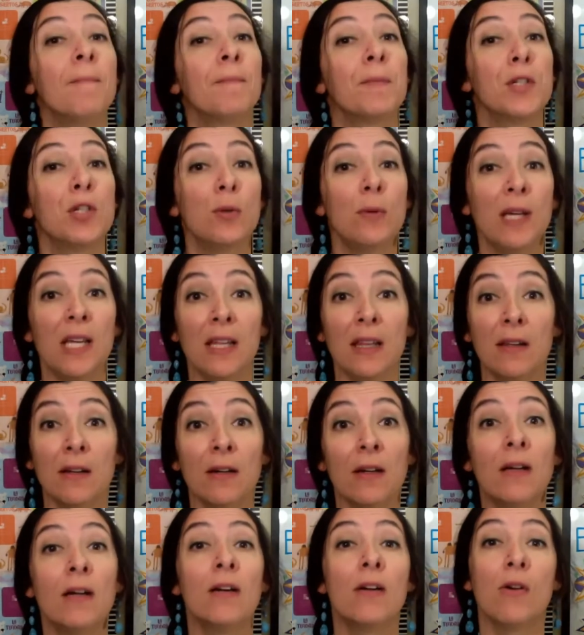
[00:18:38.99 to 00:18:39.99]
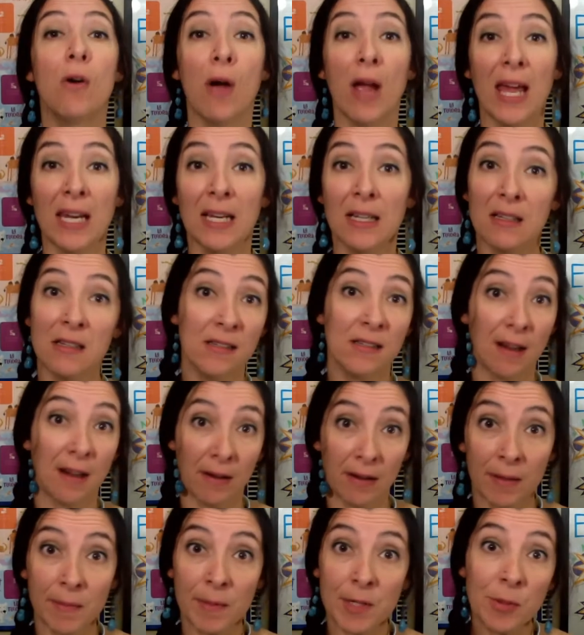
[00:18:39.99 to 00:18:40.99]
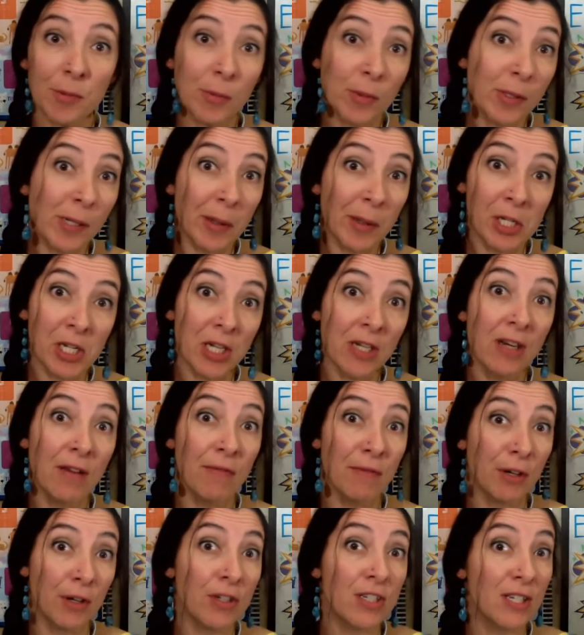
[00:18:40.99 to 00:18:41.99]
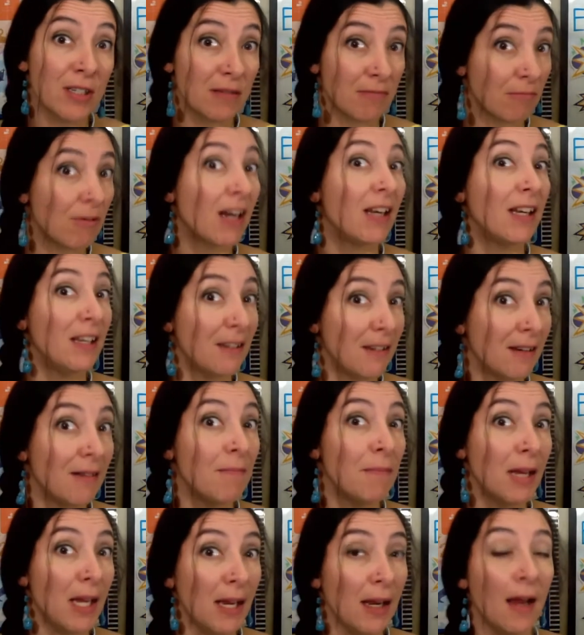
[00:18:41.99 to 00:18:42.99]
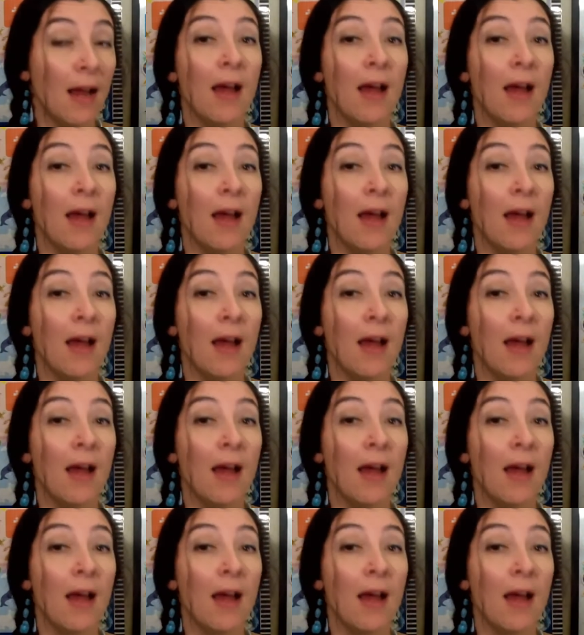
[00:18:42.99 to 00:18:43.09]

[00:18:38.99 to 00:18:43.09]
to either go ahead and start a subscription if you're ready to commit,